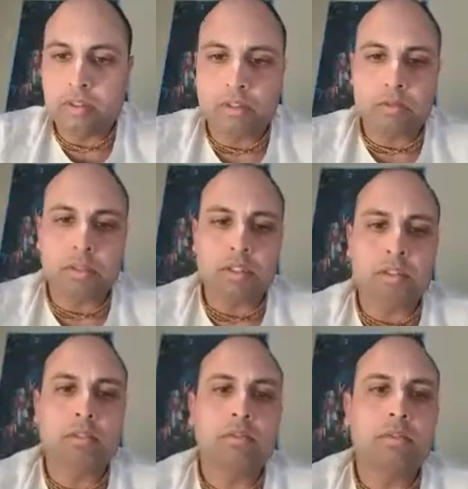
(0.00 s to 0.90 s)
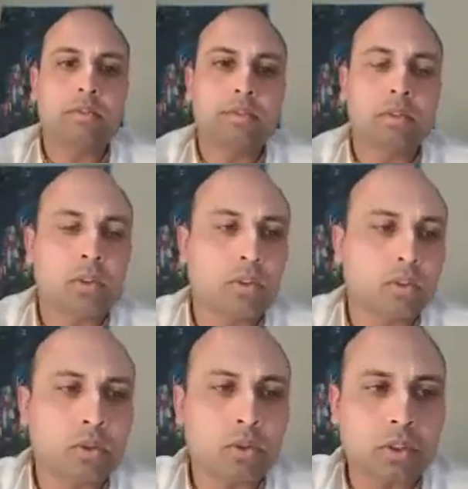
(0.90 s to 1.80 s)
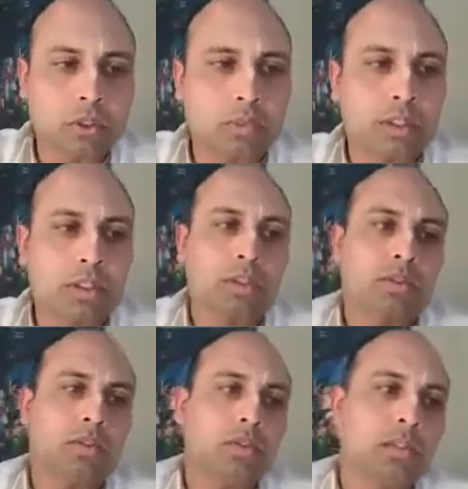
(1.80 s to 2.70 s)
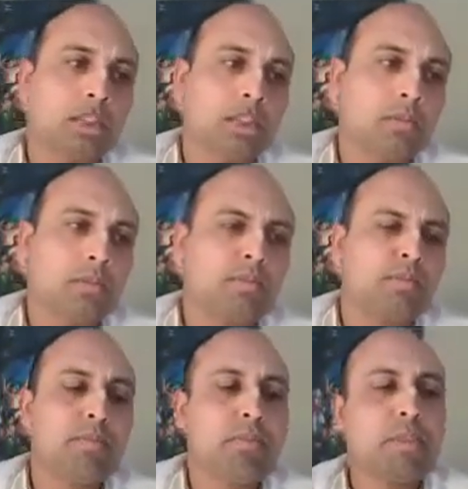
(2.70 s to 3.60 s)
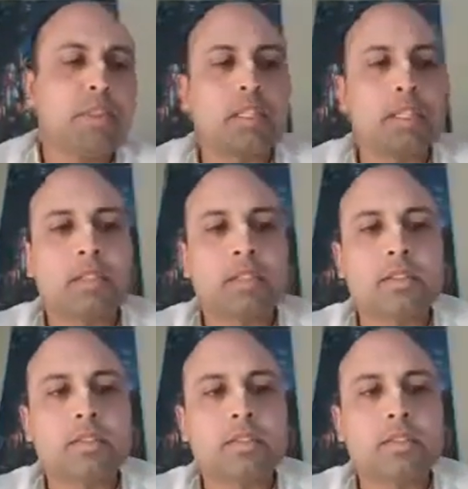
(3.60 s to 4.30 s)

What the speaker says: to be equal to or independent of the holy name. Then